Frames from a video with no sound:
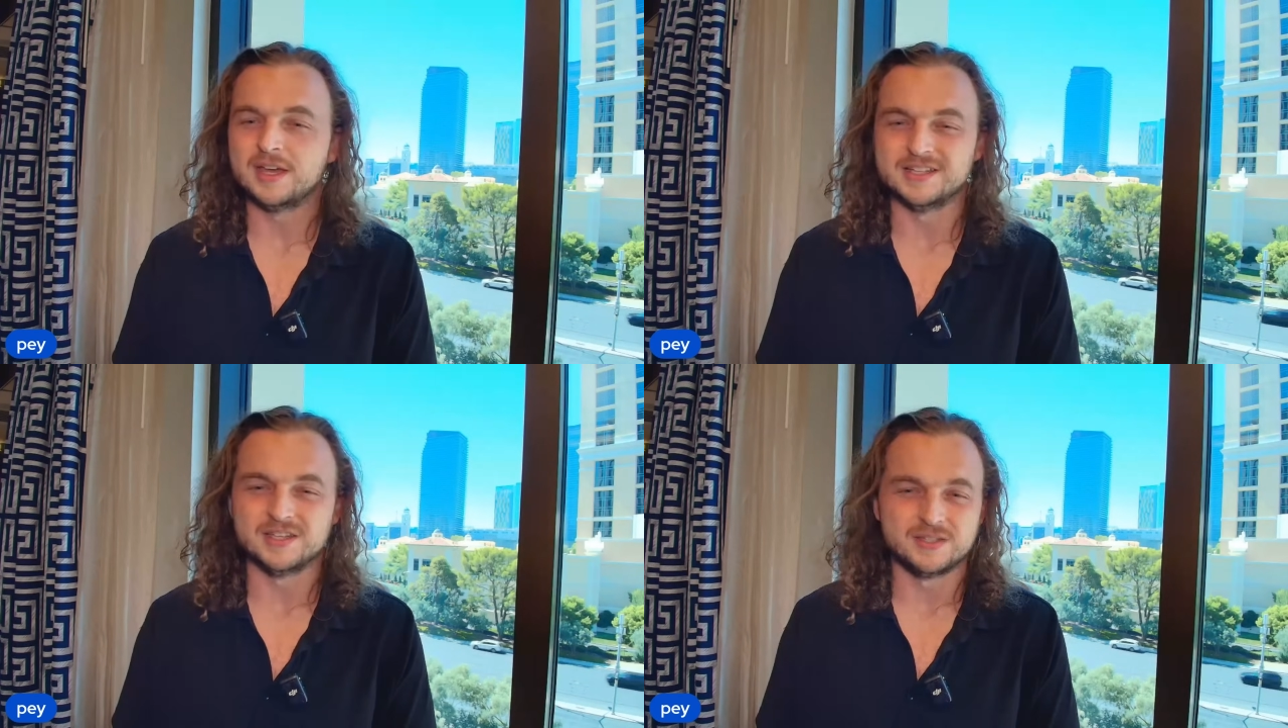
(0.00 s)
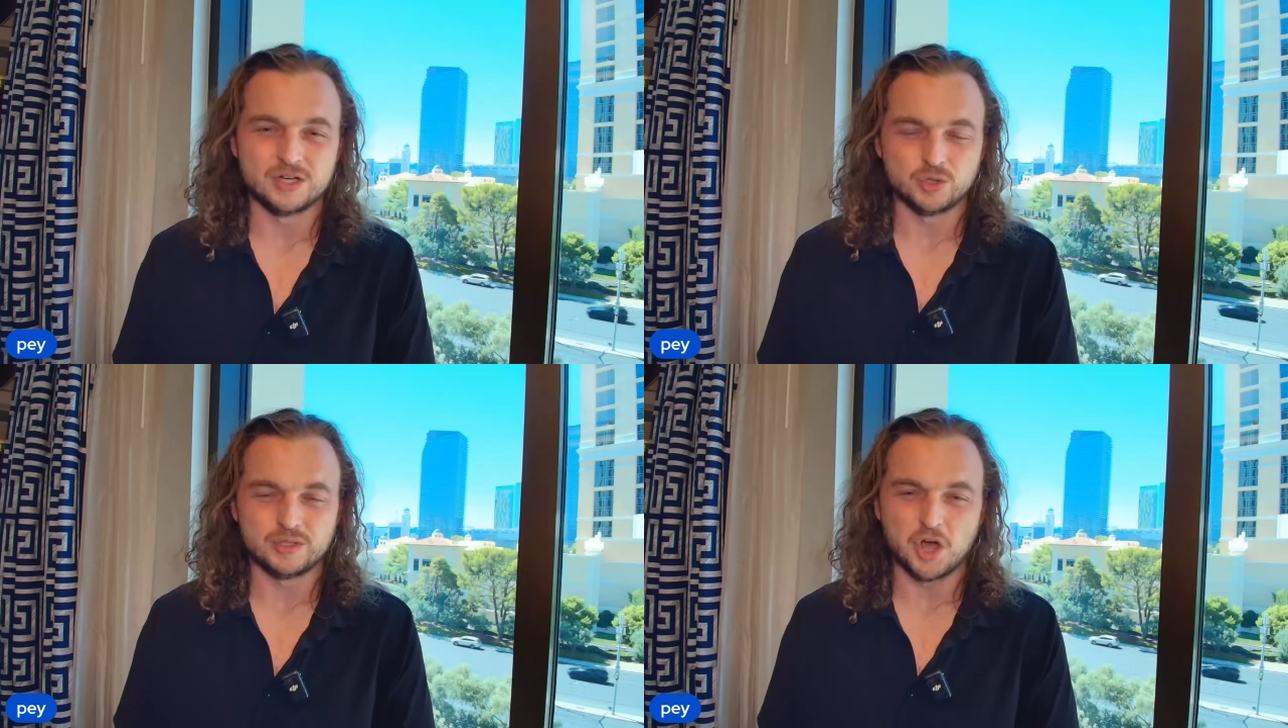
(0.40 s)
it's
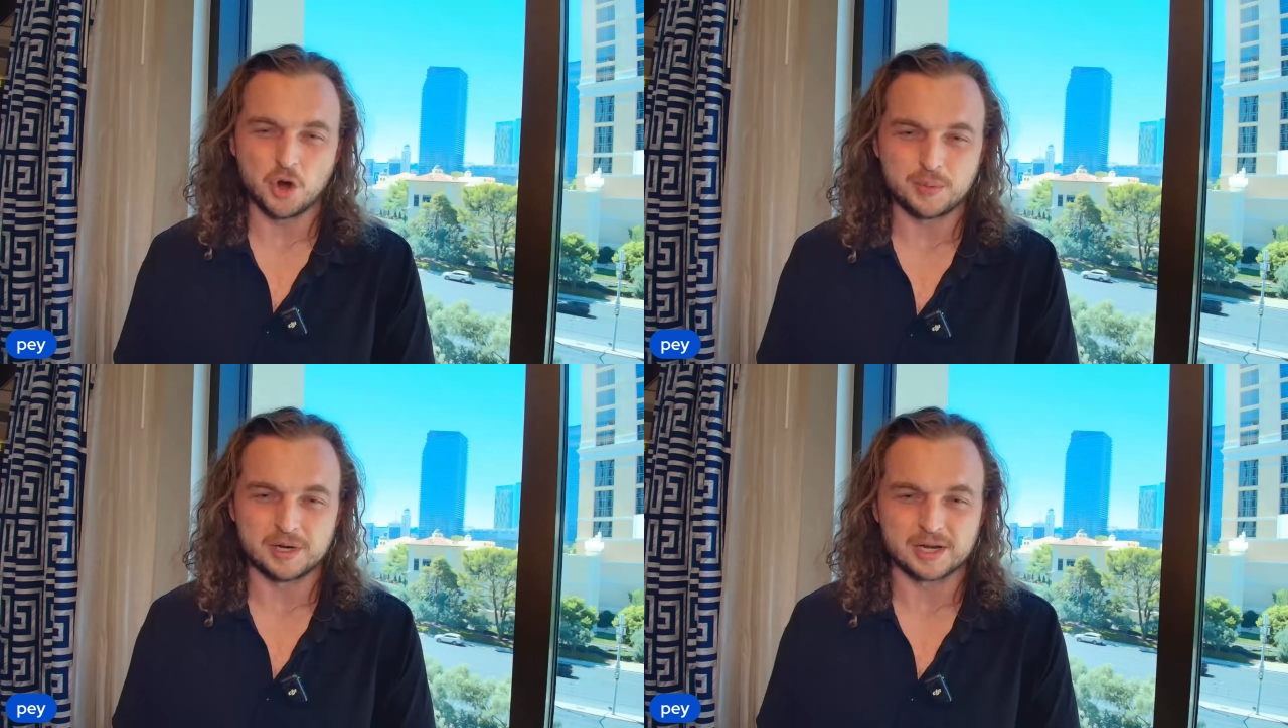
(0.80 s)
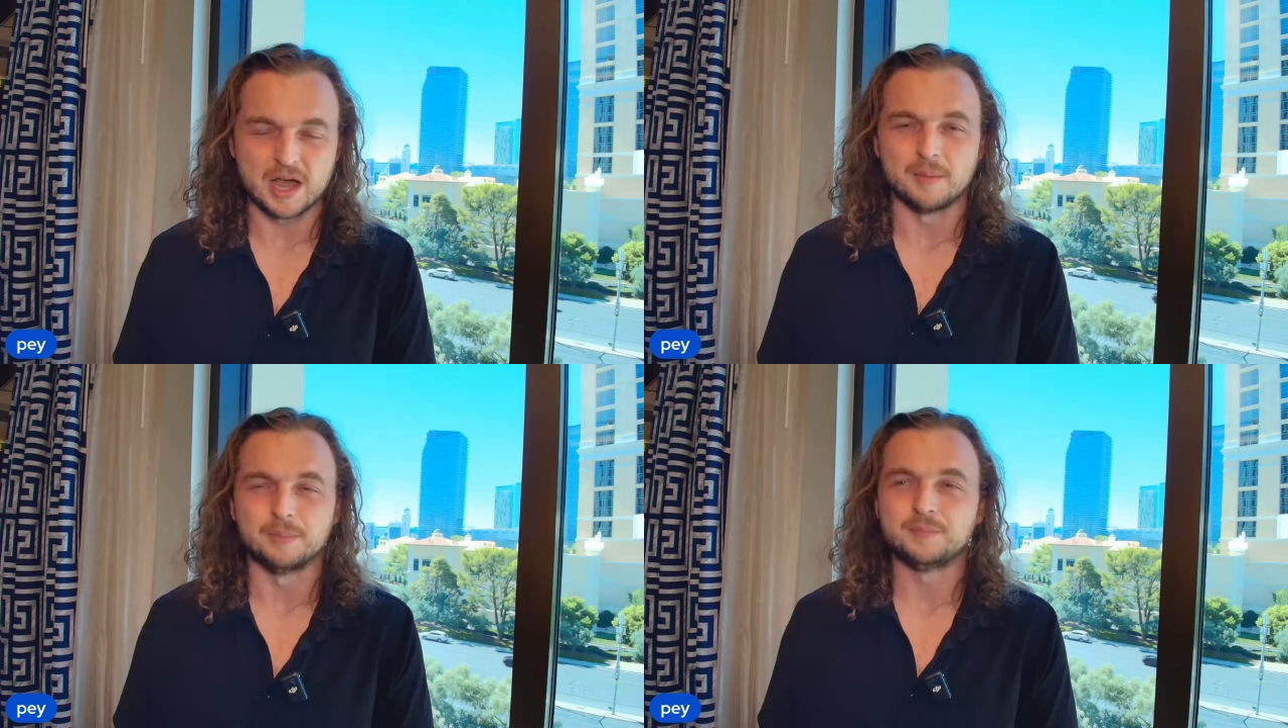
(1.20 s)
essentially
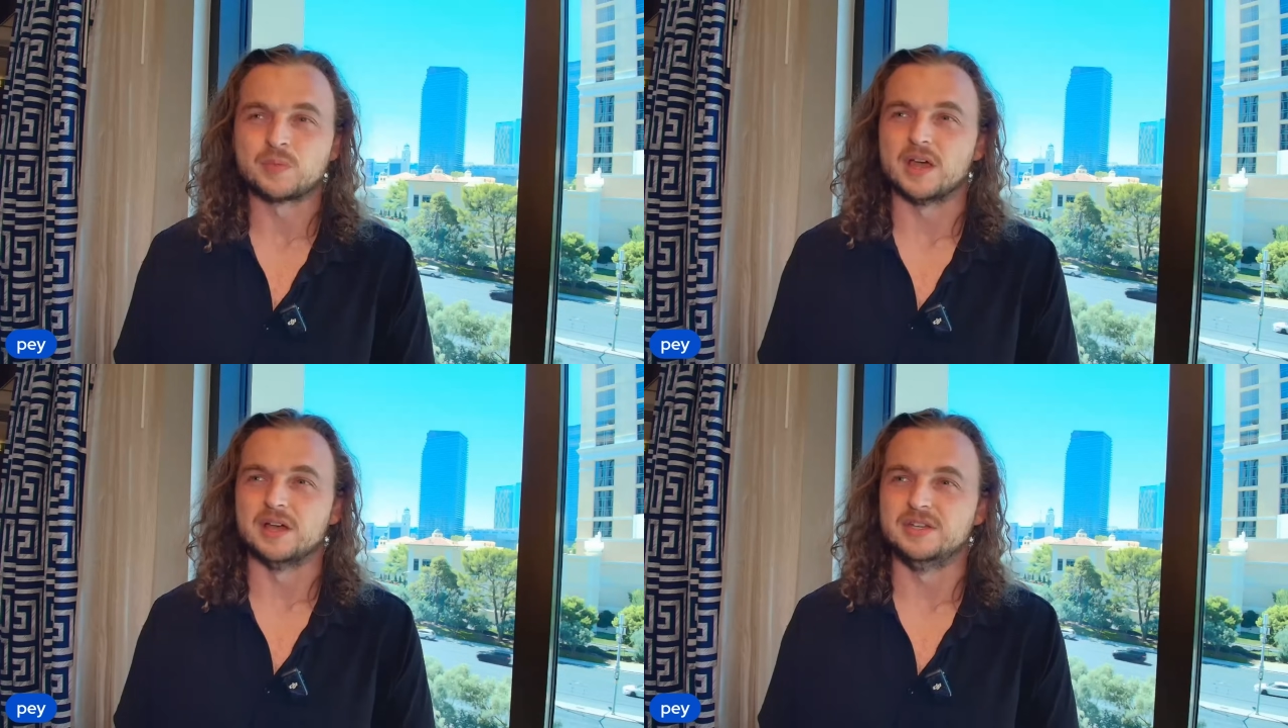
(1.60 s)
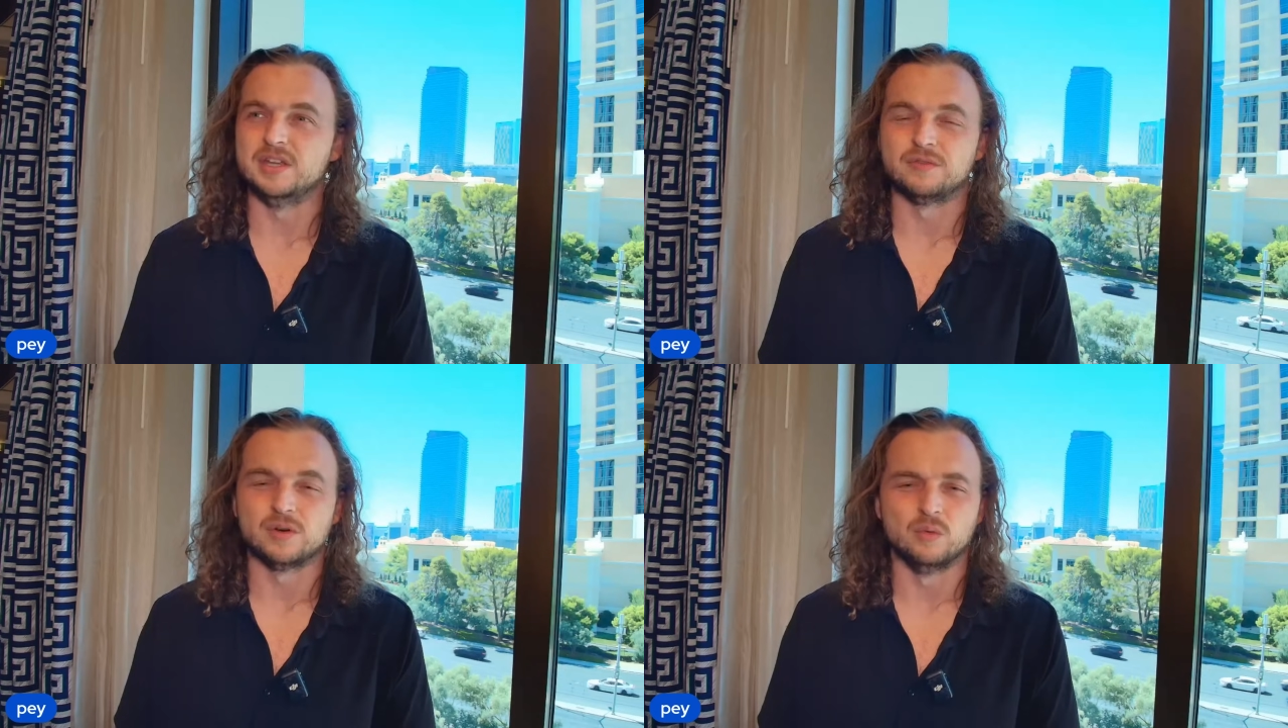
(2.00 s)
opening up a
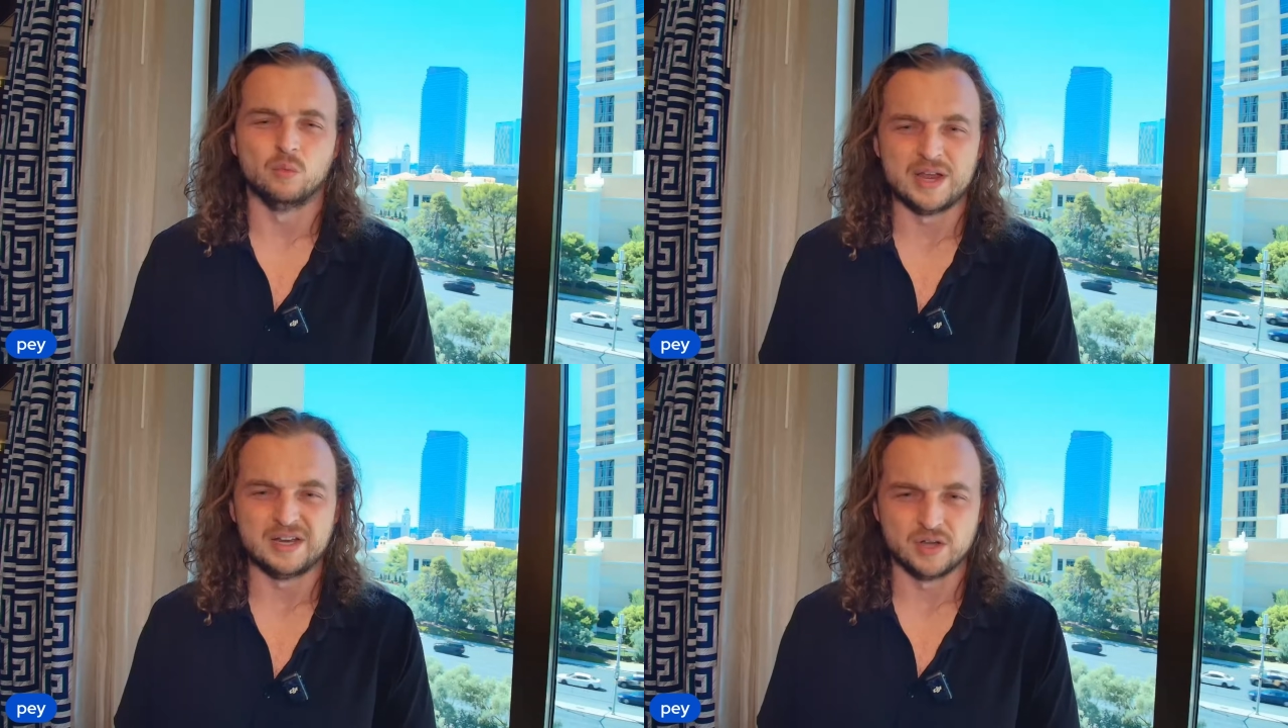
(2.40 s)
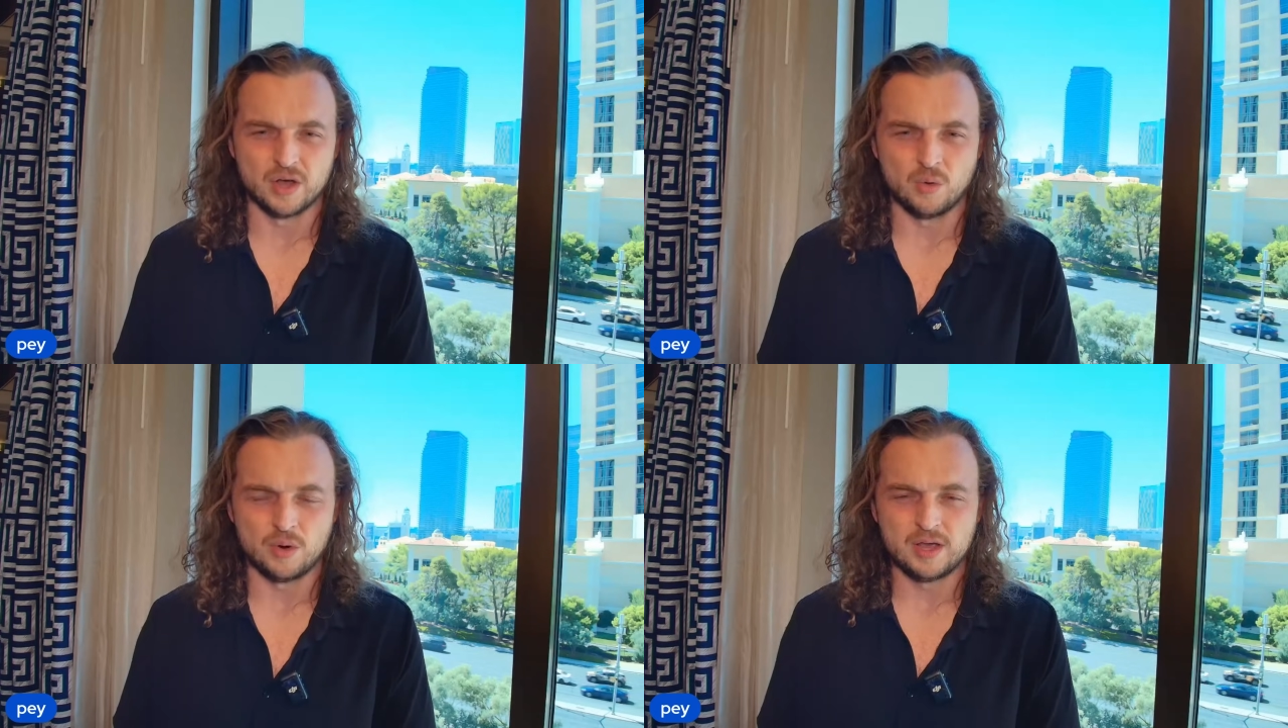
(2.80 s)
different
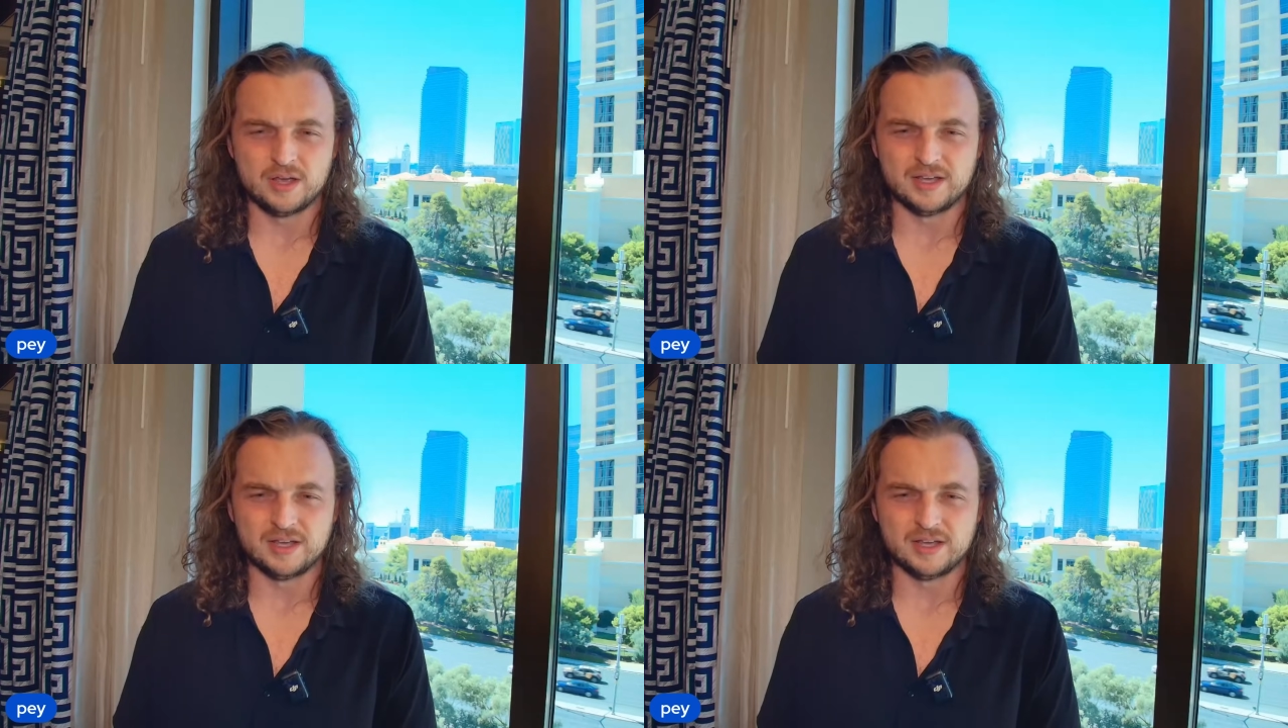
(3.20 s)
window